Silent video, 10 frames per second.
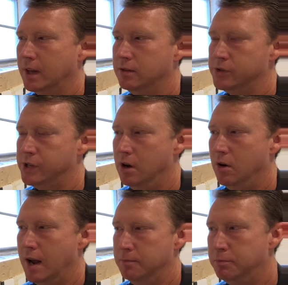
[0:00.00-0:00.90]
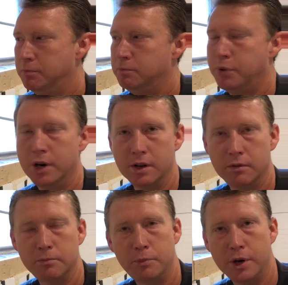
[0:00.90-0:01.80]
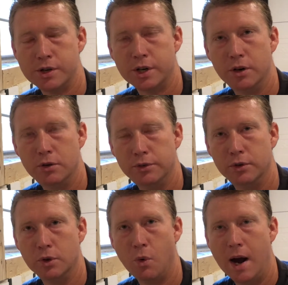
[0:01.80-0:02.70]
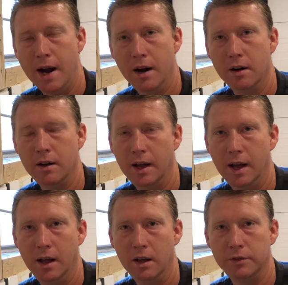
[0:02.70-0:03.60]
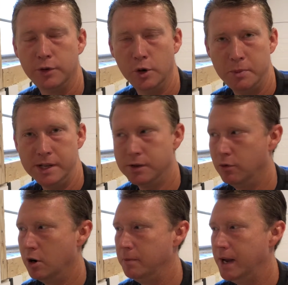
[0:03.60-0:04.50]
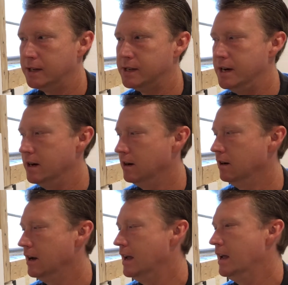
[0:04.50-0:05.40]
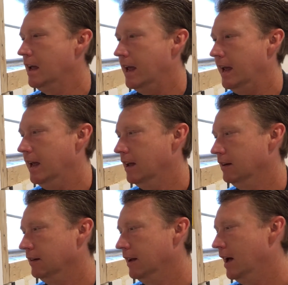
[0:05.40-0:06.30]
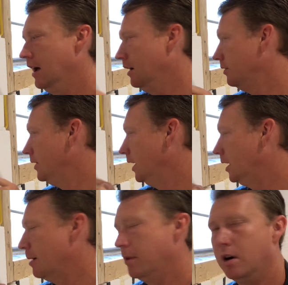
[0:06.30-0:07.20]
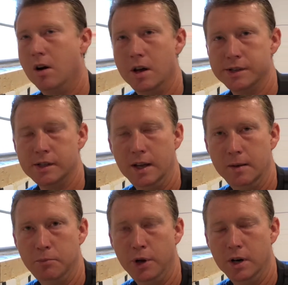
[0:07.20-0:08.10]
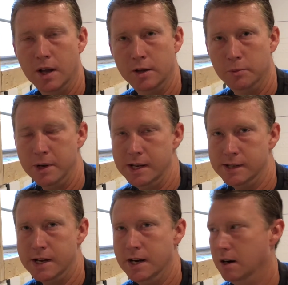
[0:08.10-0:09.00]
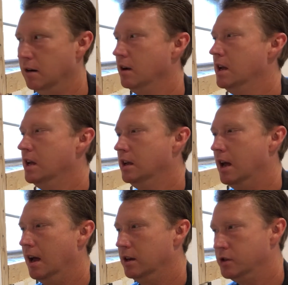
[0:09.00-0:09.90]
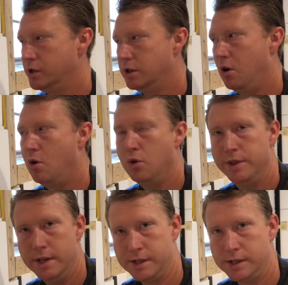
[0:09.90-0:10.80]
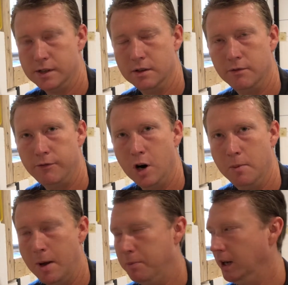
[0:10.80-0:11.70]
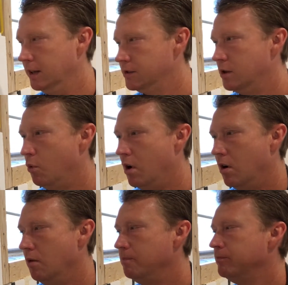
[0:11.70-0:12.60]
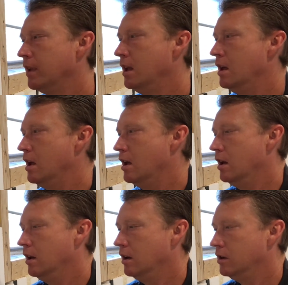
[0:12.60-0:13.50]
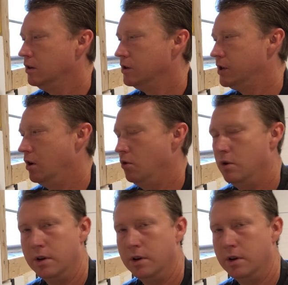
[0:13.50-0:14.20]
So I put a screw through the wire, through a piece of Romex here, and then come across and put another piece here just to hold this firm up against the wall. So